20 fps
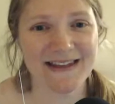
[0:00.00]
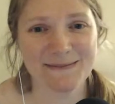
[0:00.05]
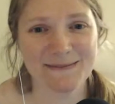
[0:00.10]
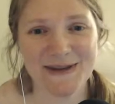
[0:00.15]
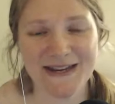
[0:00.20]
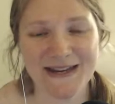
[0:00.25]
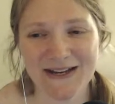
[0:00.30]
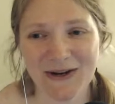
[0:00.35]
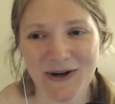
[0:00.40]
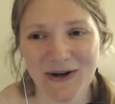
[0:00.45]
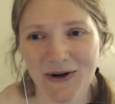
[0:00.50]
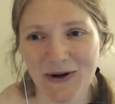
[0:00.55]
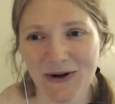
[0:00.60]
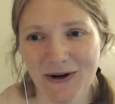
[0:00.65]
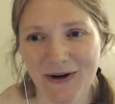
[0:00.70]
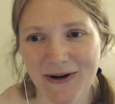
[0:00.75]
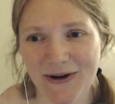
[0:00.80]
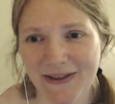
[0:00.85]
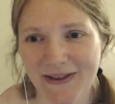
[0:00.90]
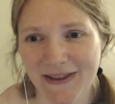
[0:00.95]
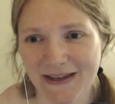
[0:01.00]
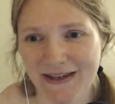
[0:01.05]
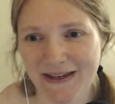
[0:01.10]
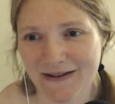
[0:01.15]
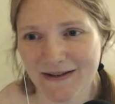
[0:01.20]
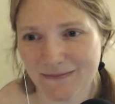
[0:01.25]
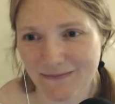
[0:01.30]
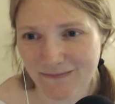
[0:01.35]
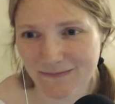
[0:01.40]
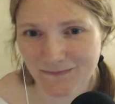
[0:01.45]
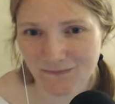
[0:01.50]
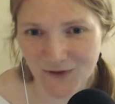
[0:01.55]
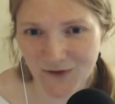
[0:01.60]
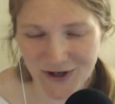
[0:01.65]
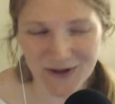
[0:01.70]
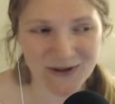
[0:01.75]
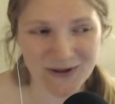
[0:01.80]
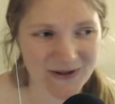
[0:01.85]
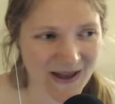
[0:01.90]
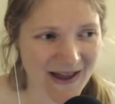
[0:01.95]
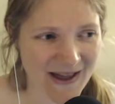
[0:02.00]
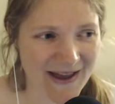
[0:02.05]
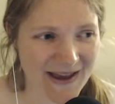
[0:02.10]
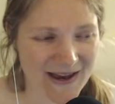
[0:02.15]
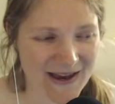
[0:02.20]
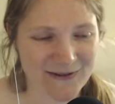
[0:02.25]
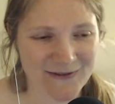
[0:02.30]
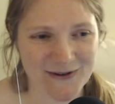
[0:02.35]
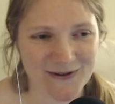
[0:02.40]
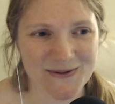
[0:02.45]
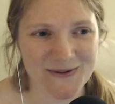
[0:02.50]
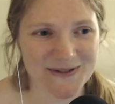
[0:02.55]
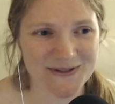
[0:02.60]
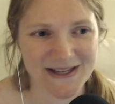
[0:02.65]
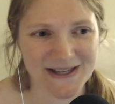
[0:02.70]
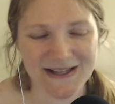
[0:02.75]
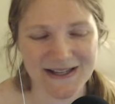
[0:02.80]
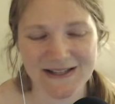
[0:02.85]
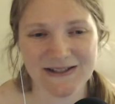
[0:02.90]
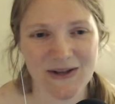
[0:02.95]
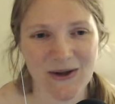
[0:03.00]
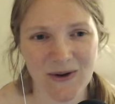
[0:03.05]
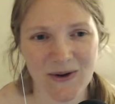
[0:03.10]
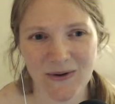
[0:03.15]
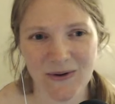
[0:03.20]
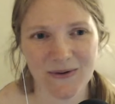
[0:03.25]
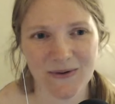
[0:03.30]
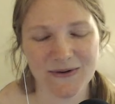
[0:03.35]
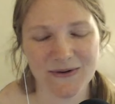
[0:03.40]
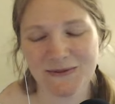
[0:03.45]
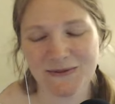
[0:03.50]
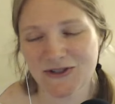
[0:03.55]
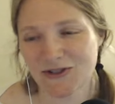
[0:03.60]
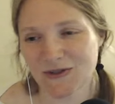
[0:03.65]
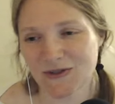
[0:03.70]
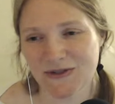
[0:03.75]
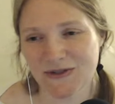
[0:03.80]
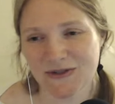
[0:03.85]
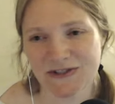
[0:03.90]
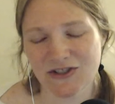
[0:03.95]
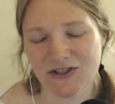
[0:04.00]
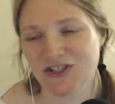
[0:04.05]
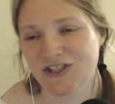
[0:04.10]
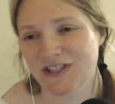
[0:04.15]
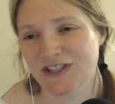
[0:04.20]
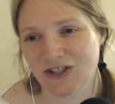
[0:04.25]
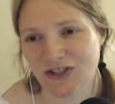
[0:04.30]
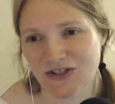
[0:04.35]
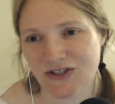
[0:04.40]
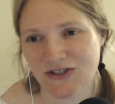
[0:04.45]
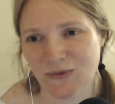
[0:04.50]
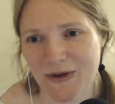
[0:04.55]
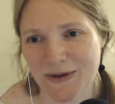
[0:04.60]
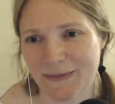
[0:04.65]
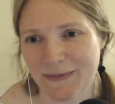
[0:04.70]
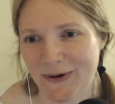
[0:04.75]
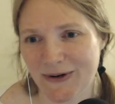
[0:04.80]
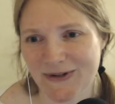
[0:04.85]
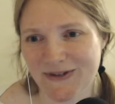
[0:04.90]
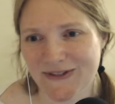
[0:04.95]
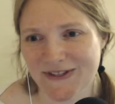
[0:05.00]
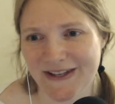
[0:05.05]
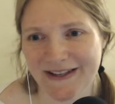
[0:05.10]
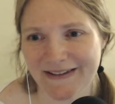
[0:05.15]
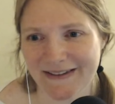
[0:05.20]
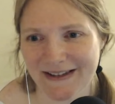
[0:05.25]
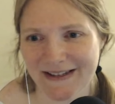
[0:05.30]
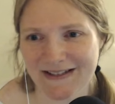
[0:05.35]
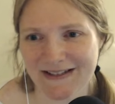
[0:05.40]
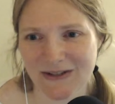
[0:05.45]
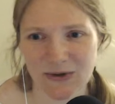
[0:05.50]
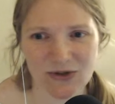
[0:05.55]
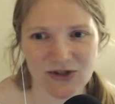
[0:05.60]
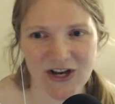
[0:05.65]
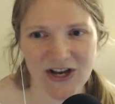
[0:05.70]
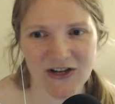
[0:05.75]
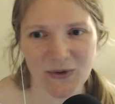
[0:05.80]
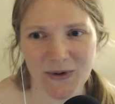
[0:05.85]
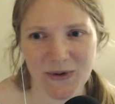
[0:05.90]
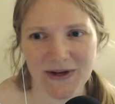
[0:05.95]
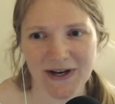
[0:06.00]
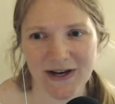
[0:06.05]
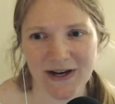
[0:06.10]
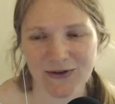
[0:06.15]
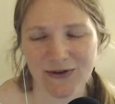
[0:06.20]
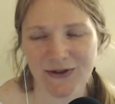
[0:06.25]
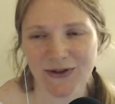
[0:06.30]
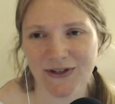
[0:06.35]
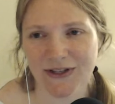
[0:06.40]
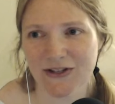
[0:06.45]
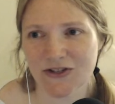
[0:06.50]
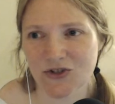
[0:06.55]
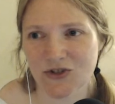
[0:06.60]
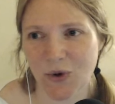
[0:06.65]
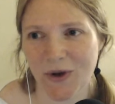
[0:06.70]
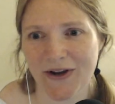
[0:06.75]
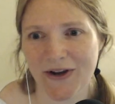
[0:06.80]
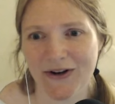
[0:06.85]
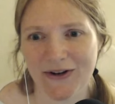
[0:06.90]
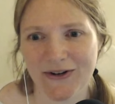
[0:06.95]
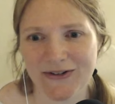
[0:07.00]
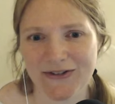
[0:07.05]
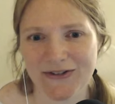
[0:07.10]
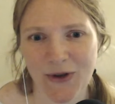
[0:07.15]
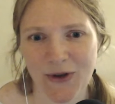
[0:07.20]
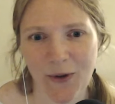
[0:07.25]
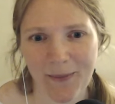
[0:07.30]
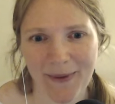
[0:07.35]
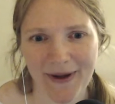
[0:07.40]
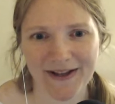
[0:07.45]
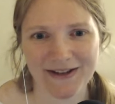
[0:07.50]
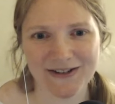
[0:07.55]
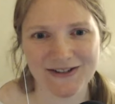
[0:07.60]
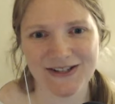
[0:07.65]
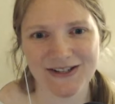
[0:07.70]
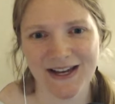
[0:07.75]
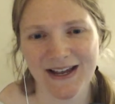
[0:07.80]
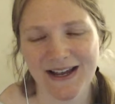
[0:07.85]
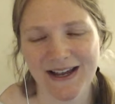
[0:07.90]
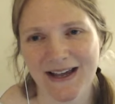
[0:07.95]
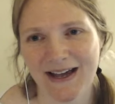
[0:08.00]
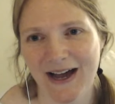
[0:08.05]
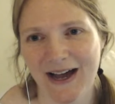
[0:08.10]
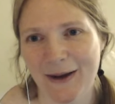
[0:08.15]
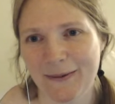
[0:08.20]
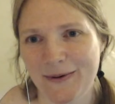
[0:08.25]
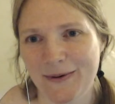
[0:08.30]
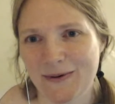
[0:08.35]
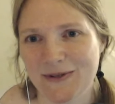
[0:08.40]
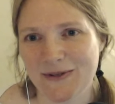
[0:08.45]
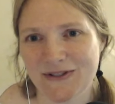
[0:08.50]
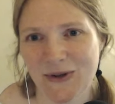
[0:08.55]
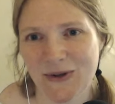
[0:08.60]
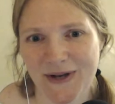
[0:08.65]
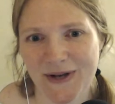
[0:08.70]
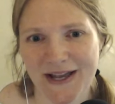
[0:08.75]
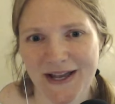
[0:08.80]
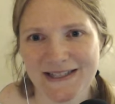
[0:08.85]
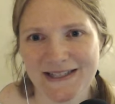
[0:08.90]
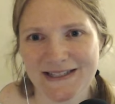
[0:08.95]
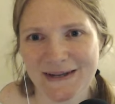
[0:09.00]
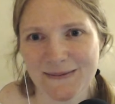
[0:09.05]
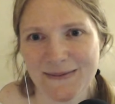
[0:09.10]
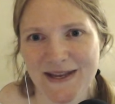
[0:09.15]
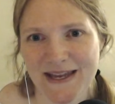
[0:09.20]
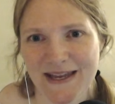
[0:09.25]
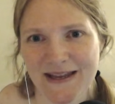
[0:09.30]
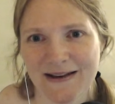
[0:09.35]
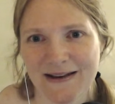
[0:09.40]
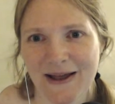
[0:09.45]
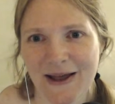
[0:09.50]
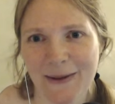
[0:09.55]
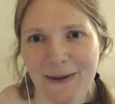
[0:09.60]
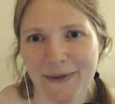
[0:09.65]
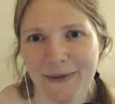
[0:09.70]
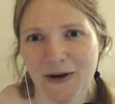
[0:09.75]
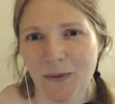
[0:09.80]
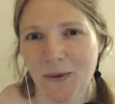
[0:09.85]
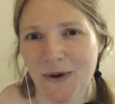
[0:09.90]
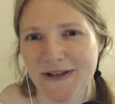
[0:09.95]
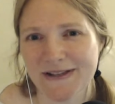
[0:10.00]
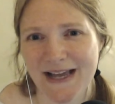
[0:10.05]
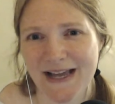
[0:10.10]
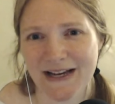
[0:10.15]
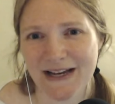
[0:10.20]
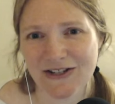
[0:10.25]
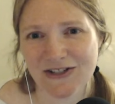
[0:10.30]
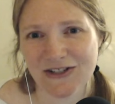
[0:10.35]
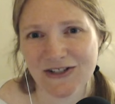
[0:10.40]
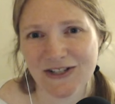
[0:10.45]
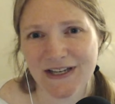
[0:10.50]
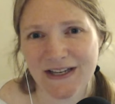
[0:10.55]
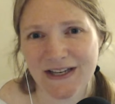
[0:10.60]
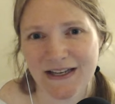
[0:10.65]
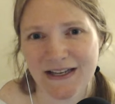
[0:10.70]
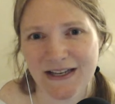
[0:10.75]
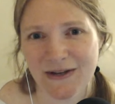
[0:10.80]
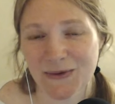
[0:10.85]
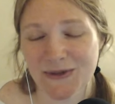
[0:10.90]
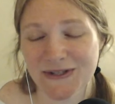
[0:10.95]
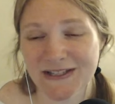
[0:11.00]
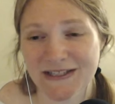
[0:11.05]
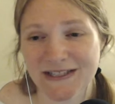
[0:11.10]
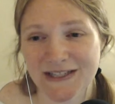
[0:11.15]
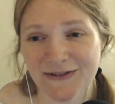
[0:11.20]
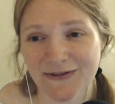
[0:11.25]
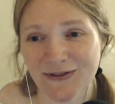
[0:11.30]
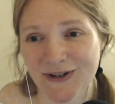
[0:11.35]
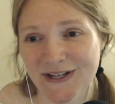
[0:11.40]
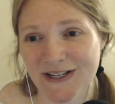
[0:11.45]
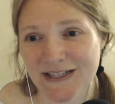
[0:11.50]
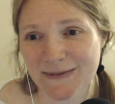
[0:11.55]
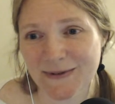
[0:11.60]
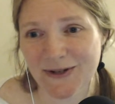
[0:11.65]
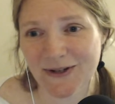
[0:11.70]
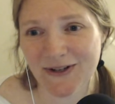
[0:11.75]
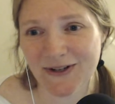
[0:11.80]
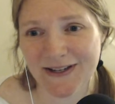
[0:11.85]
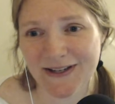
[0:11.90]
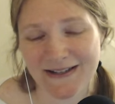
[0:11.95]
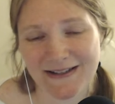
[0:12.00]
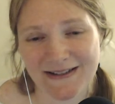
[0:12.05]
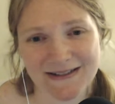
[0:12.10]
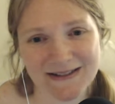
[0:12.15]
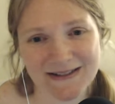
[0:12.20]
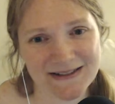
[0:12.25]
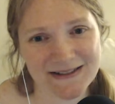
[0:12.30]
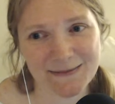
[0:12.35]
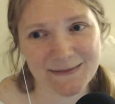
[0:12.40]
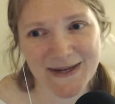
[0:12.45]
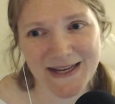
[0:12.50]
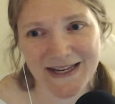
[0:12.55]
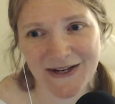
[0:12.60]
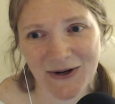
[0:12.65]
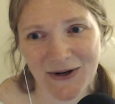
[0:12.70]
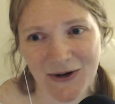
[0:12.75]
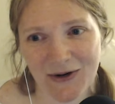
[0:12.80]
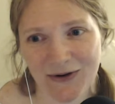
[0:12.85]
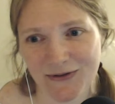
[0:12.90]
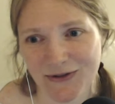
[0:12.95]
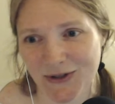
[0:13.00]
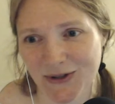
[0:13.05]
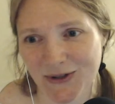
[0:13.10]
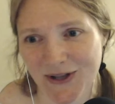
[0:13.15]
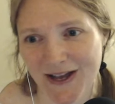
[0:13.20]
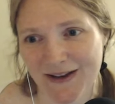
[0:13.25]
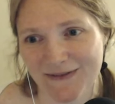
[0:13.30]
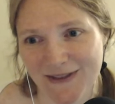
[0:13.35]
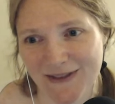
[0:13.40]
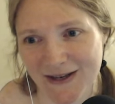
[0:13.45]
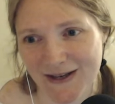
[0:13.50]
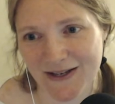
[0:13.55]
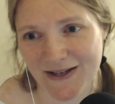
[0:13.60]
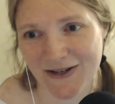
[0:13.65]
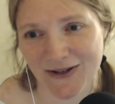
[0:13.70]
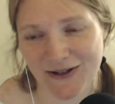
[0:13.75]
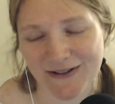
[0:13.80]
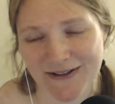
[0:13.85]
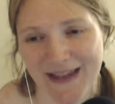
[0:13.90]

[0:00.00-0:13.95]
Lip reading: meeting her like in real life, it was like so. I mean, she's such a sweet person, like so genuine. I really enjoyed her so much. It was so nice to meet. But it was a different experience meeting her in real life than here in the